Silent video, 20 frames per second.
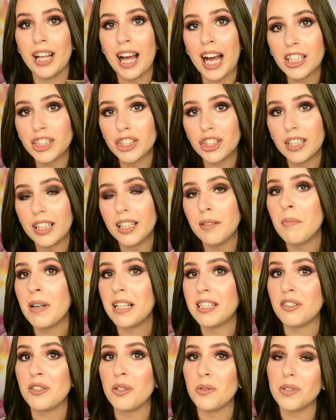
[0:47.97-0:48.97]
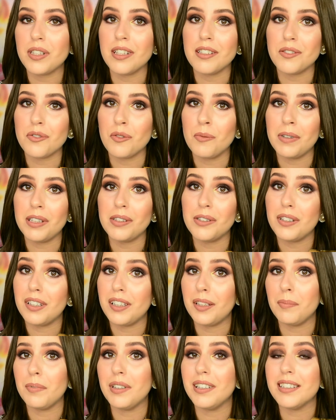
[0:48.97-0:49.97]
Actually, it makes no sense for me to
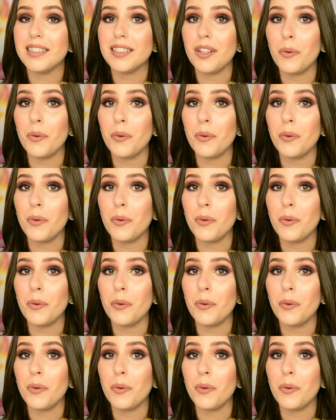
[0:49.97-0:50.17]
keep this